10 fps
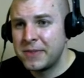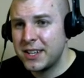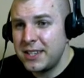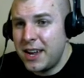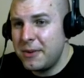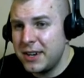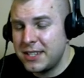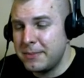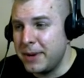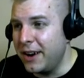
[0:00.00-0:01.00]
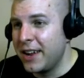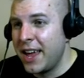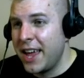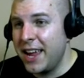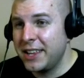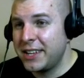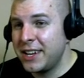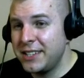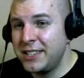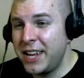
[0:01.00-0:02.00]
It's not what it's about. And the
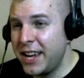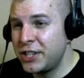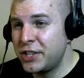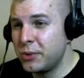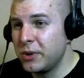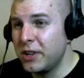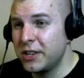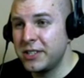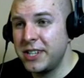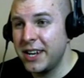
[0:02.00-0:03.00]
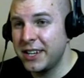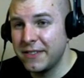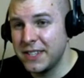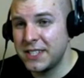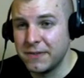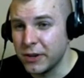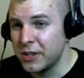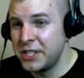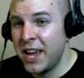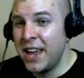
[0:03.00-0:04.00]
contextual understanding of this
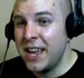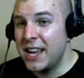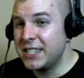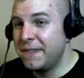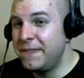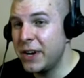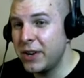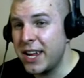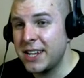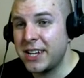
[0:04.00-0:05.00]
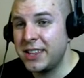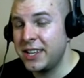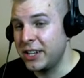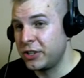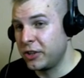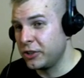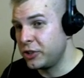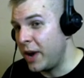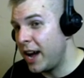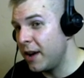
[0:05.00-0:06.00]
verse is very antithetical
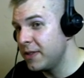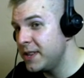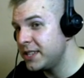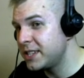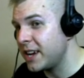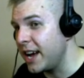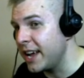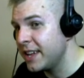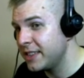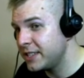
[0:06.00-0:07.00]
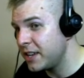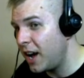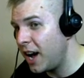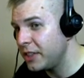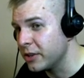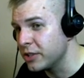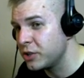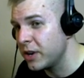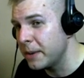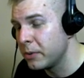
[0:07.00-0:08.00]
to how this guy, this author, is
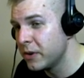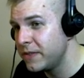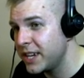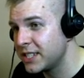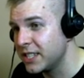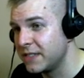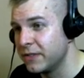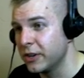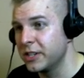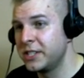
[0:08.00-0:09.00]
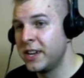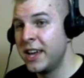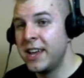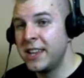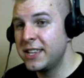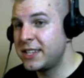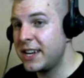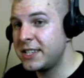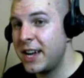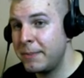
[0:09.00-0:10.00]
trying to proof text this verse. This
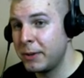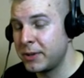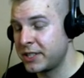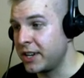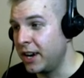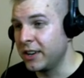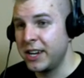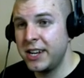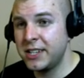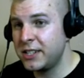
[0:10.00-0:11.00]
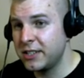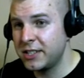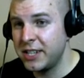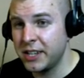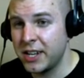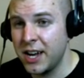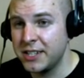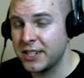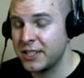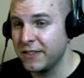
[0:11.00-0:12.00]
guy's not a biblical scholar. He doesn't understand the
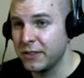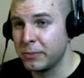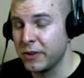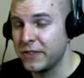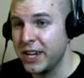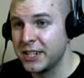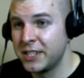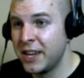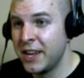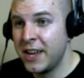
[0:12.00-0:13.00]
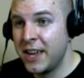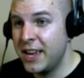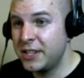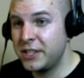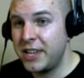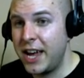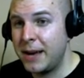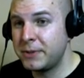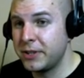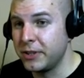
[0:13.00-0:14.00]
context of his proof text. It's just
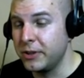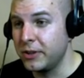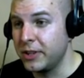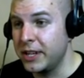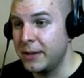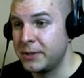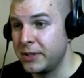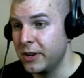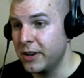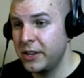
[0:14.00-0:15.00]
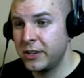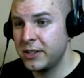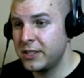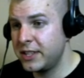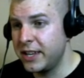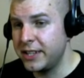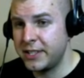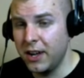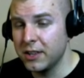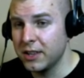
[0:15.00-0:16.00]
absolutely absurd. And you're going to see
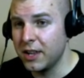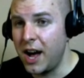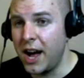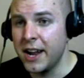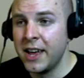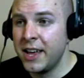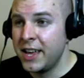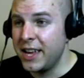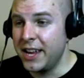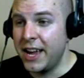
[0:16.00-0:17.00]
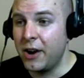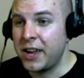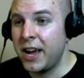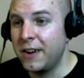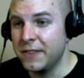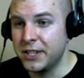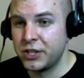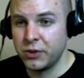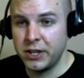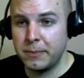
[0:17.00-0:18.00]
this a lot in how
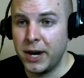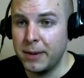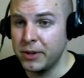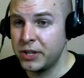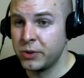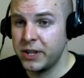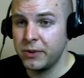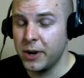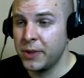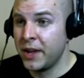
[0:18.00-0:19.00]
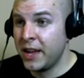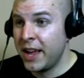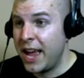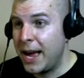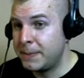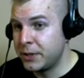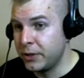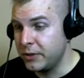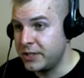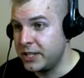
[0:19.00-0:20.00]
Calvinists treat the Bible. They treat it with
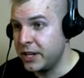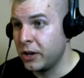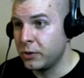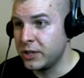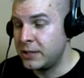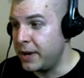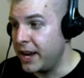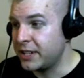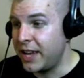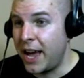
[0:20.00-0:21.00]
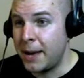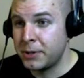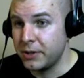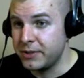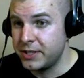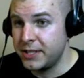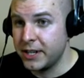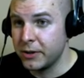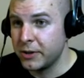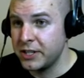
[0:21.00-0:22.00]
absolute zero respect, absolute
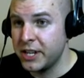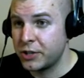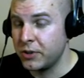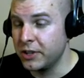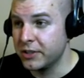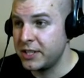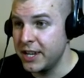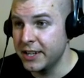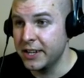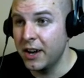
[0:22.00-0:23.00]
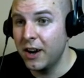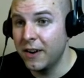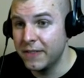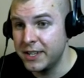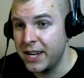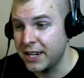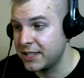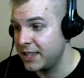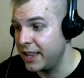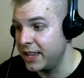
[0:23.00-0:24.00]
zero contextual understanding of the
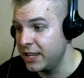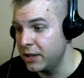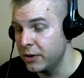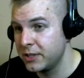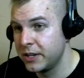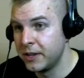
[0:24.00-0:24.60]
texts that they use.